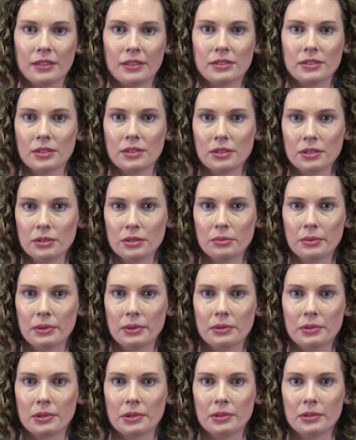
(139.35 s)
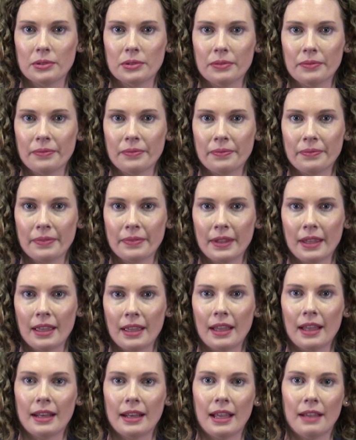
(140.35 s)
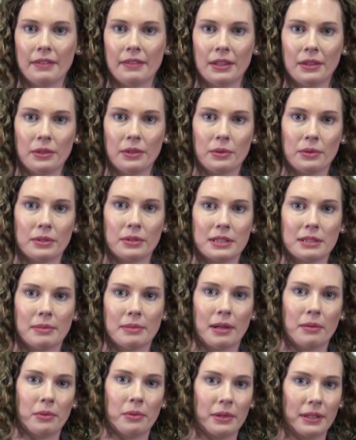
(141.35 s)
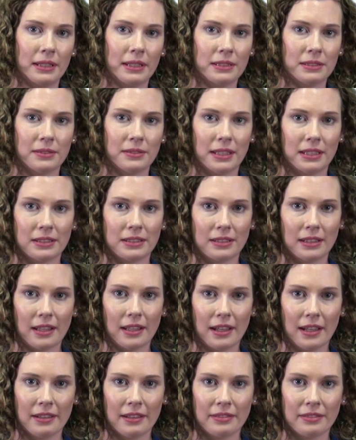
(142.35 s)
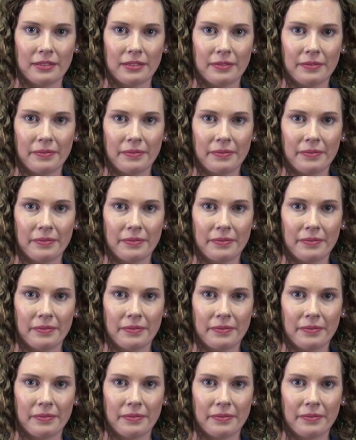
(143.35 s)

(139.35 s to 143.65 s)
social withdrawal, and having thoughts about wanting to end your life.